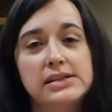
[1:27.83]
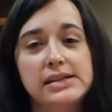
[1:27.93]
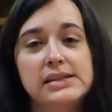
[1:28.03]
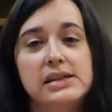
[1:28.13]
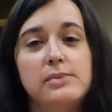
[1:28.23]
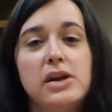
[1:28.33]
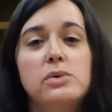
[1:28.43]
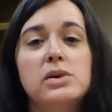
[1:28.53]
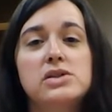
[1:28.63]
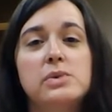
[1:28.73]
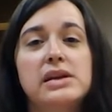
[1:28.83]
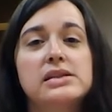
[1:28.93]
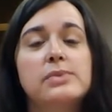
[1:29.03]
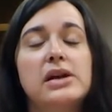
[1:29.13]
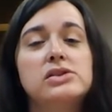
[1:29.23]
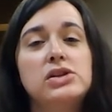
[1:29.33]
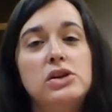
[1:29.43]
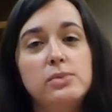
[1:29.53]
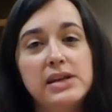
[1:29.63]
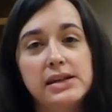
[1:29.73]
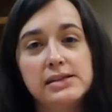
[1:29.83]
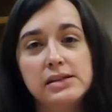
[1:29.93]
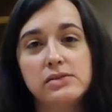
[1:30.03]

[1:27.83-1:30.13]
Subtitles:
system in which we expressed human insulin